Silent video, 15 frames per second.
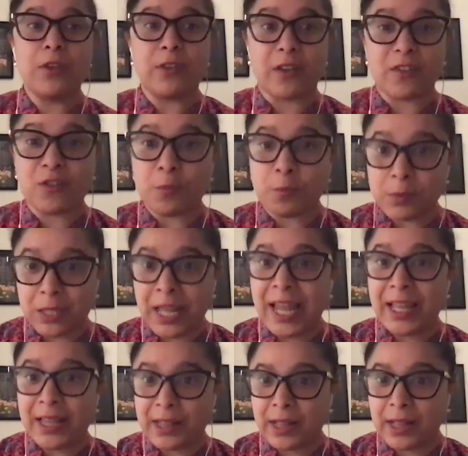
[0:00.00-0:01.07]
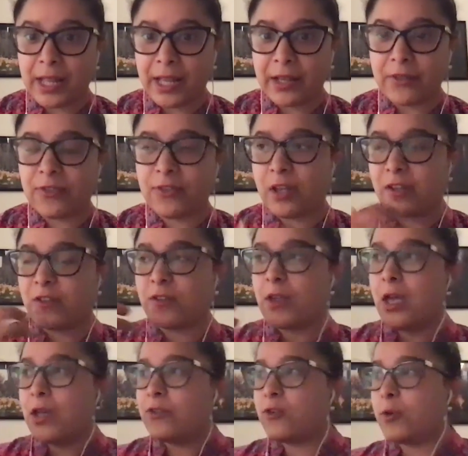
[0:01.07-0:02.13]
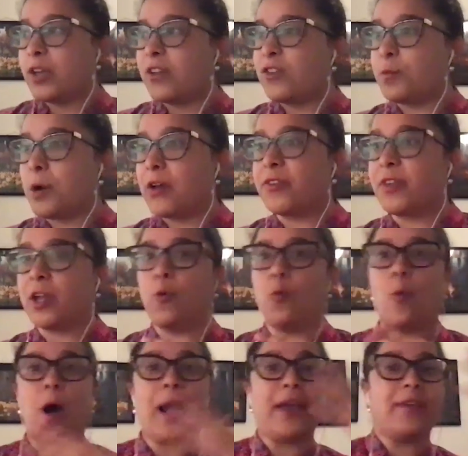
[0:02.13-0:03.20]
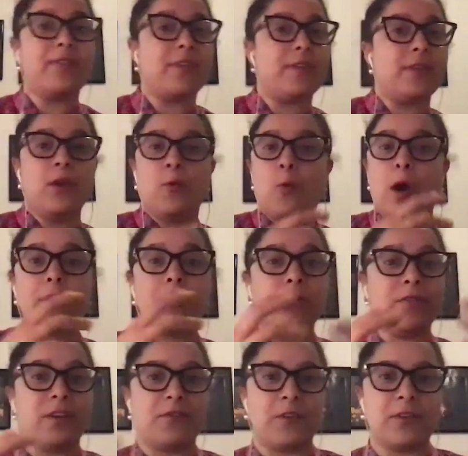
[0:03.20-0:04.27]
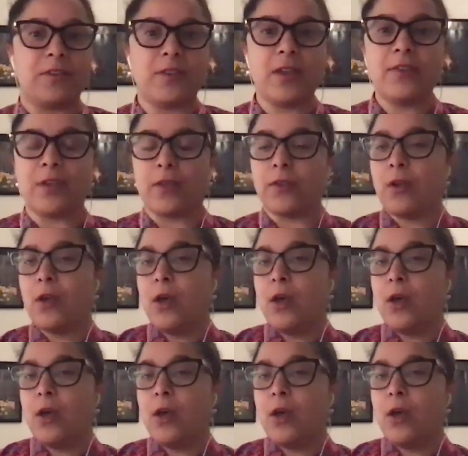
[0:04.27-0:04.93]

explain things, to express like, why are there different seasons?